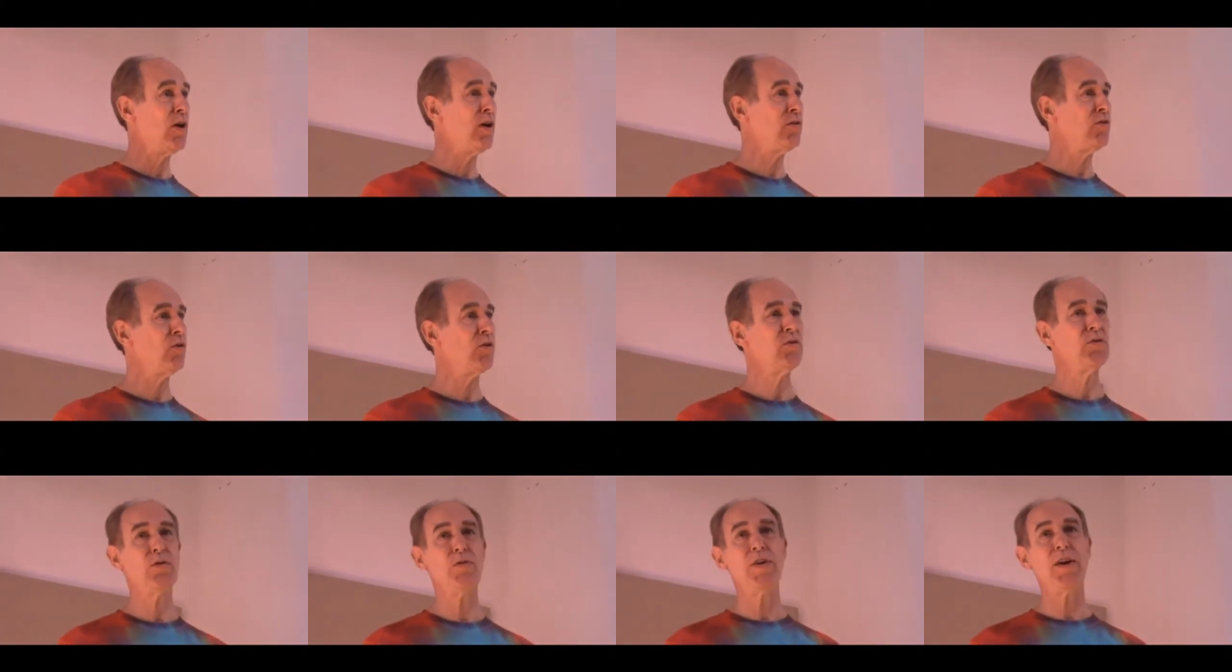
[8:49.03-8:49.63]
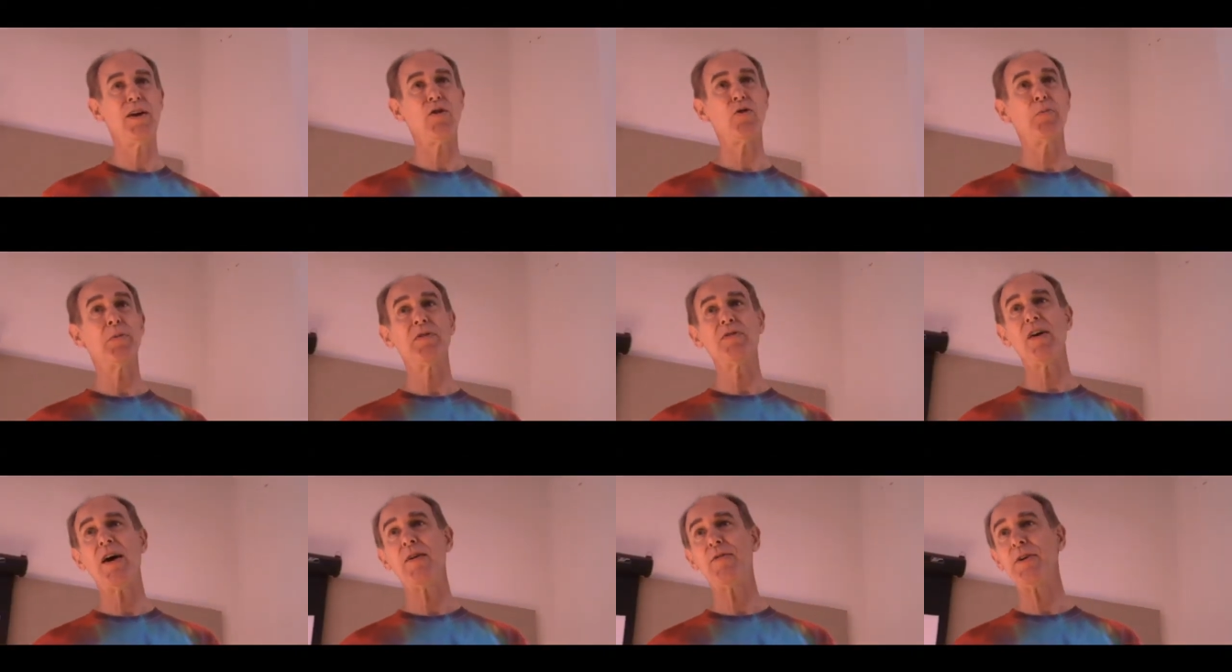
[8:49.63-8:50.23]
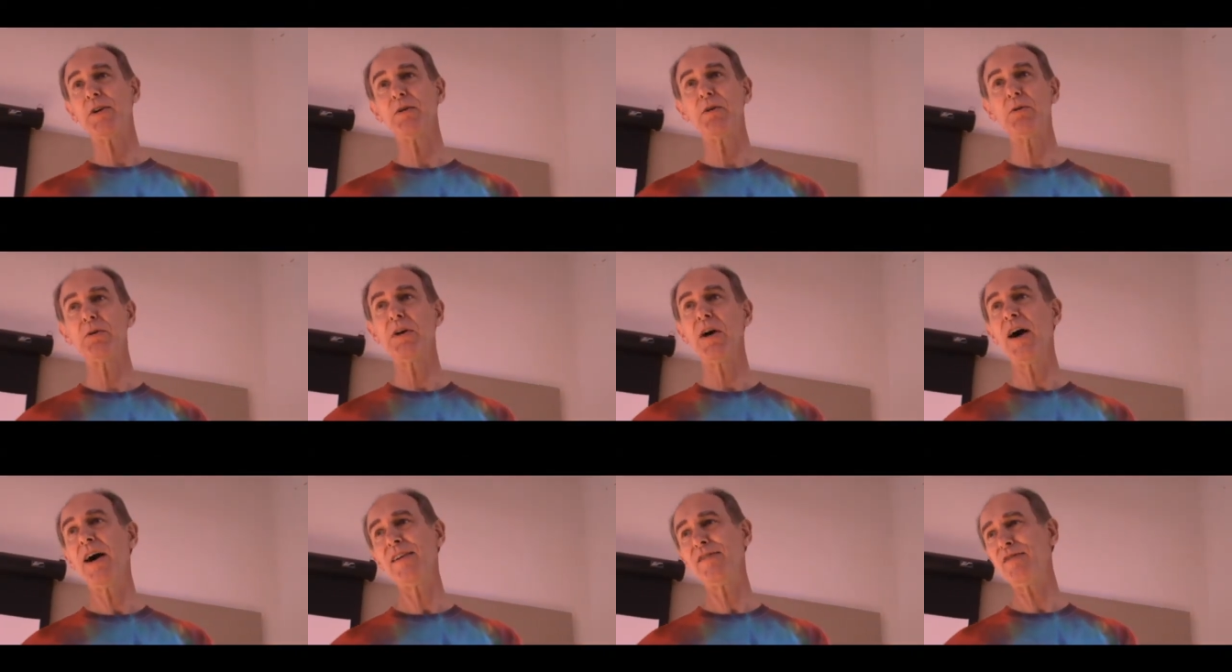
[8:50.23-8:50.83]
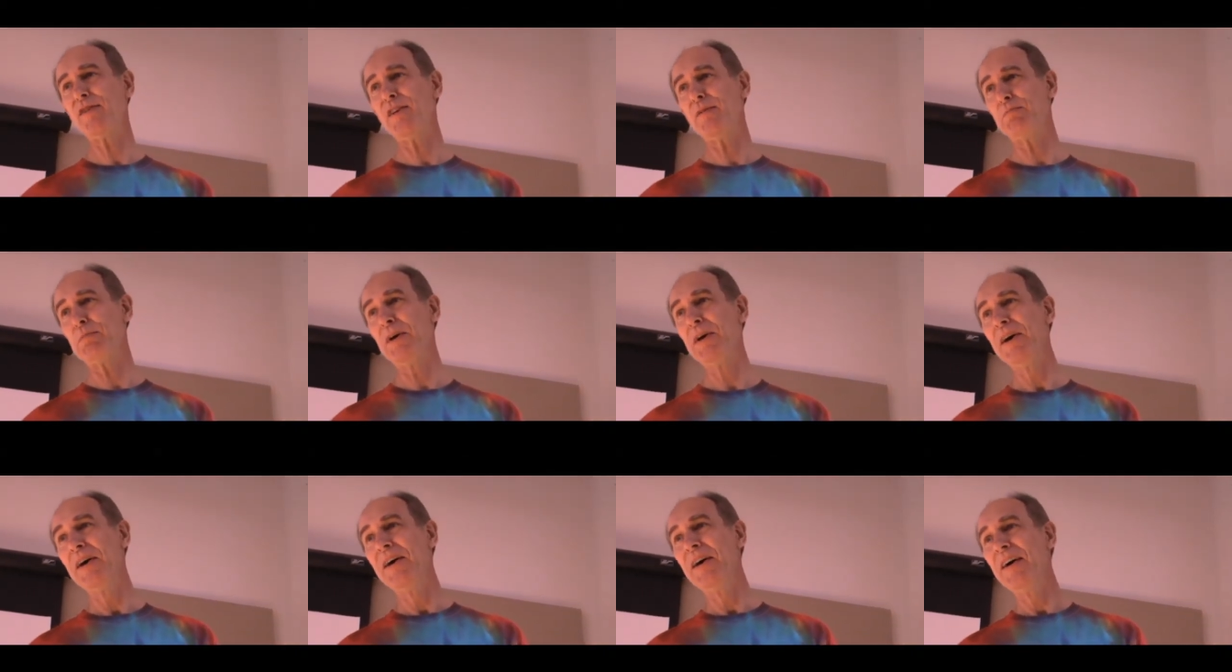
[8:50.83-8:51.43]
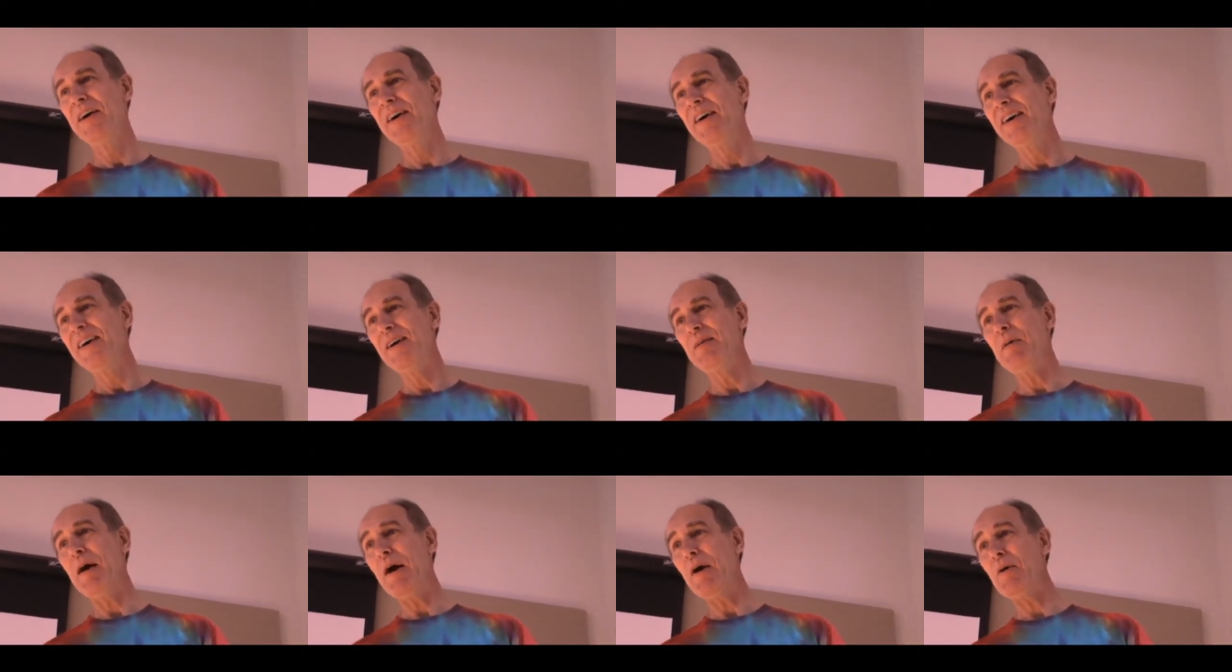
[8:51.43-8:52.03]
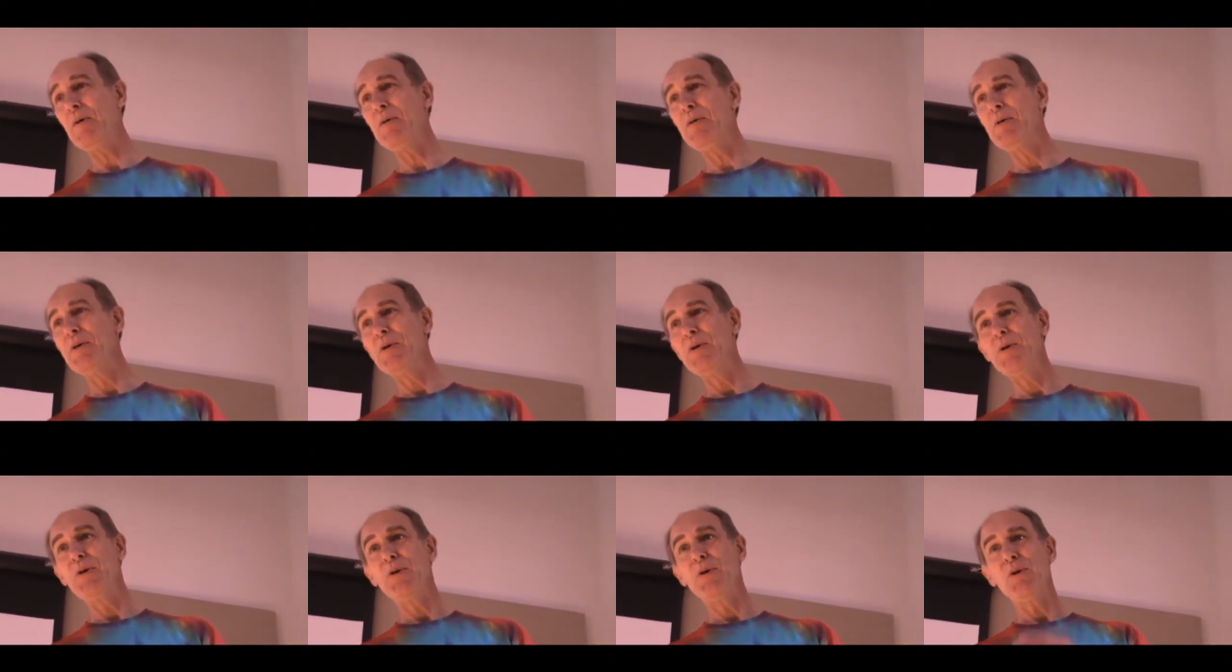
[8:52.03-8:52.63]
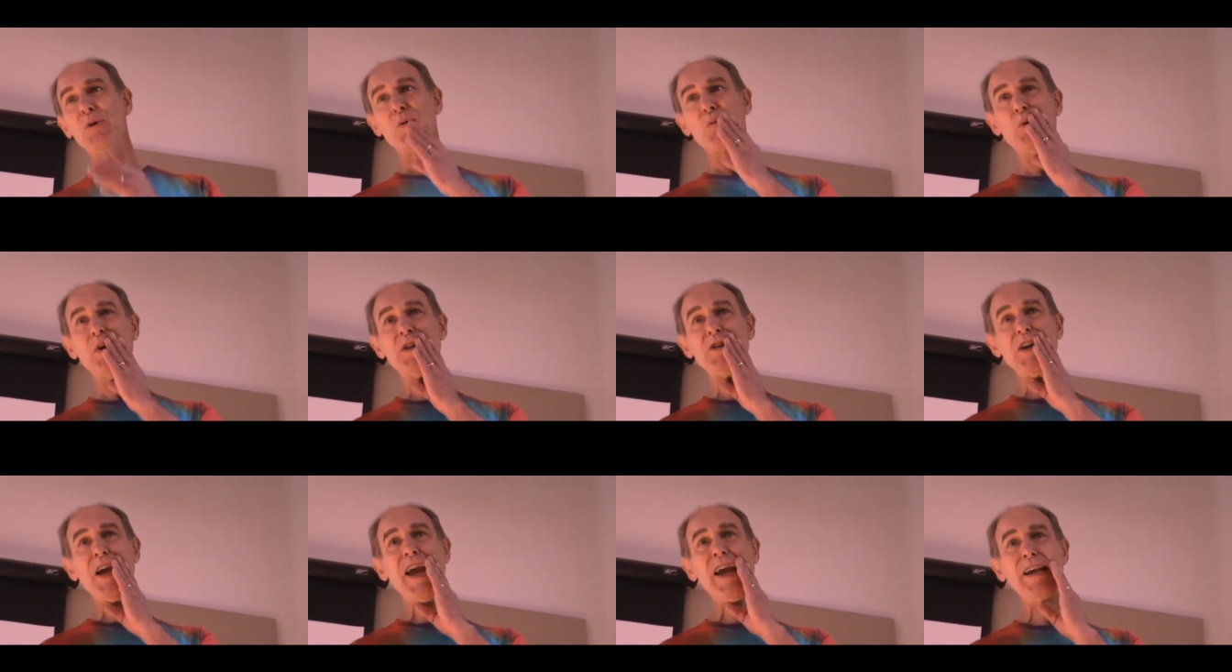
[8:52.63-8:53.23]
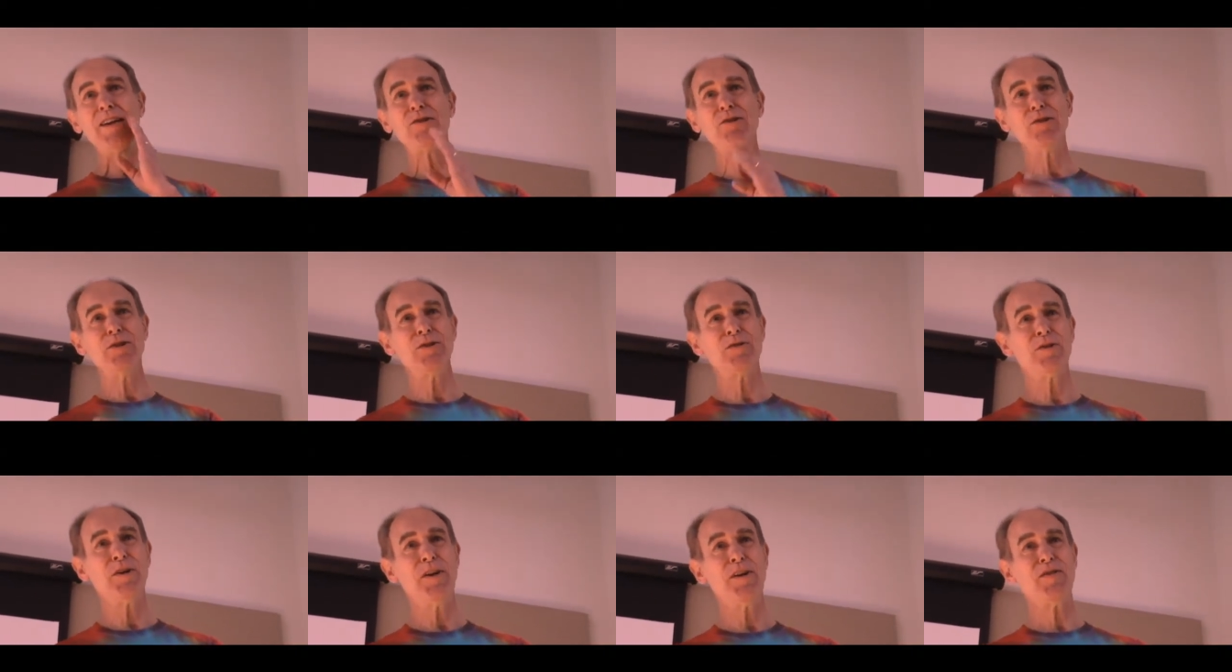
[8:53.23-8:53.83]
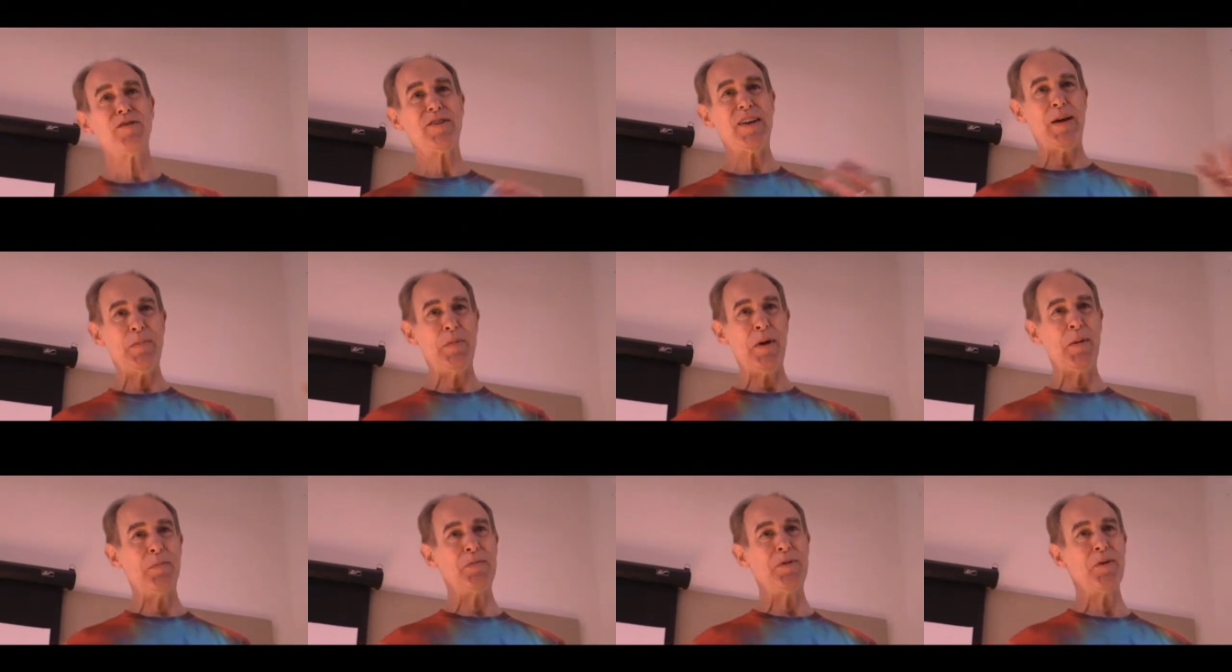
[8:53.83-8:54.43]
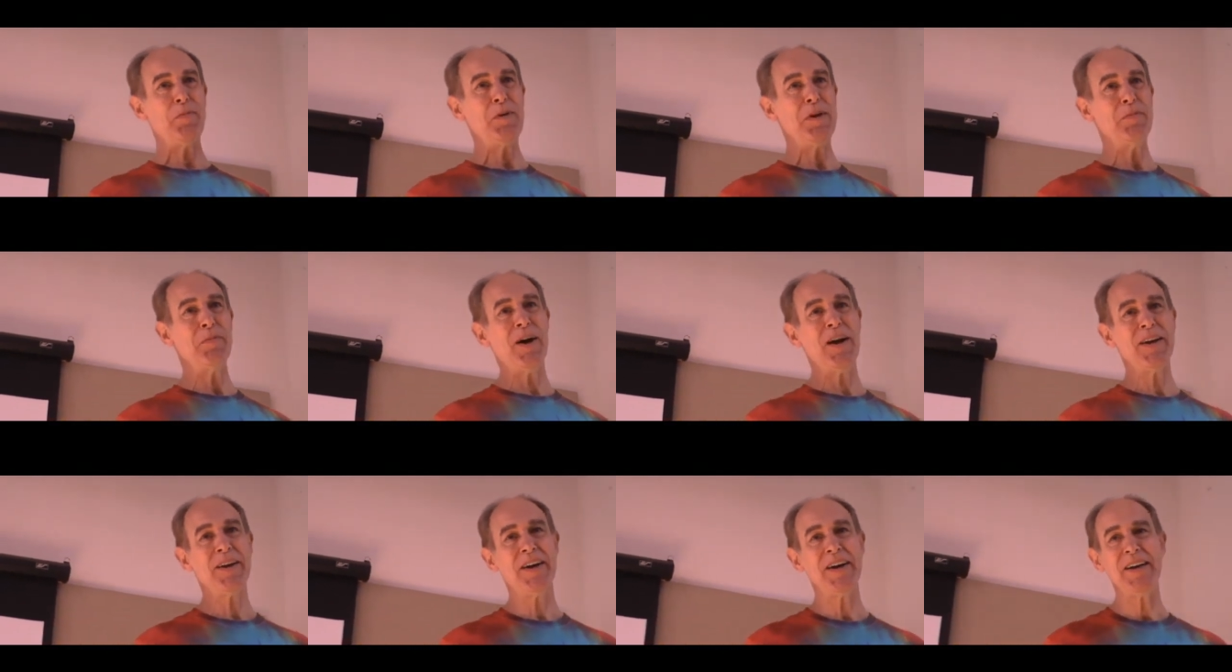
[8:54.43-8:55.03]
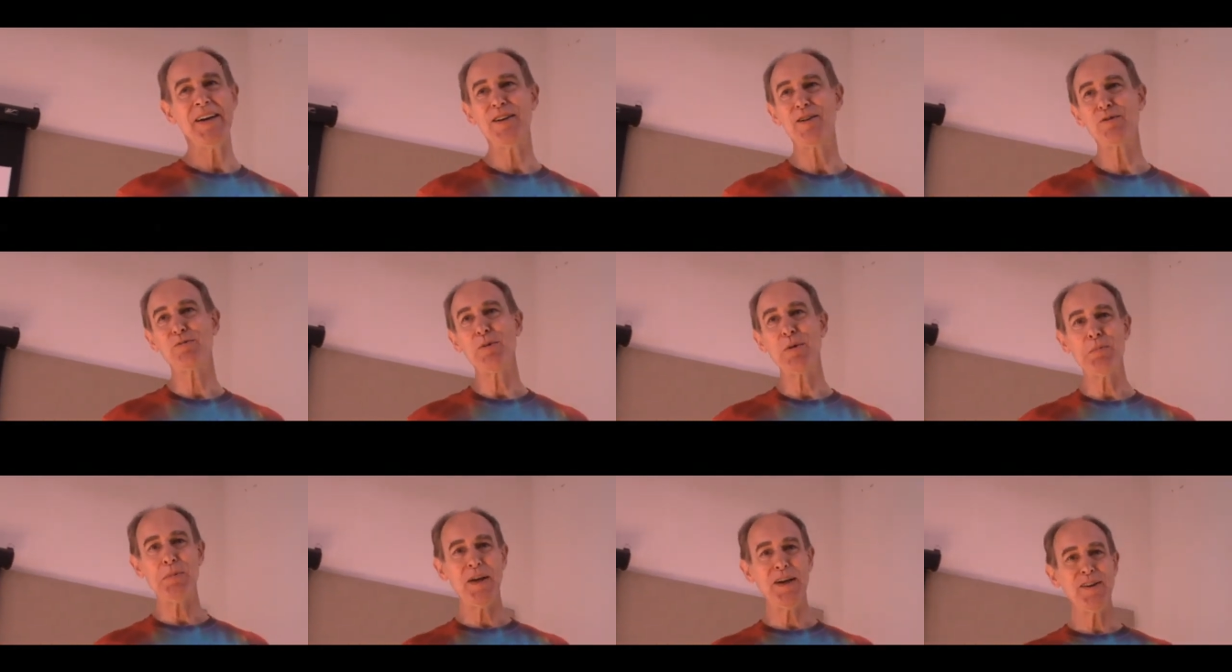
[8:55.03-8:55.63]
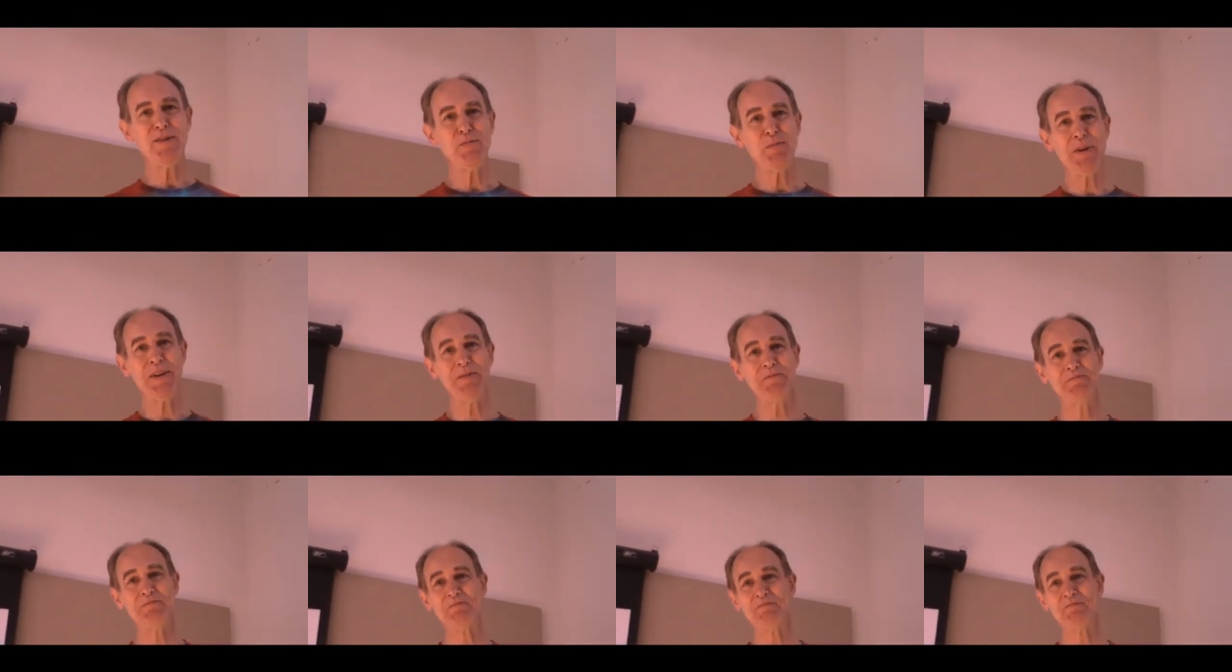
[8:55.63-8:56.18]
all sorts of anthroposophical gossip about which angel is going to step up to be Michael's replacement.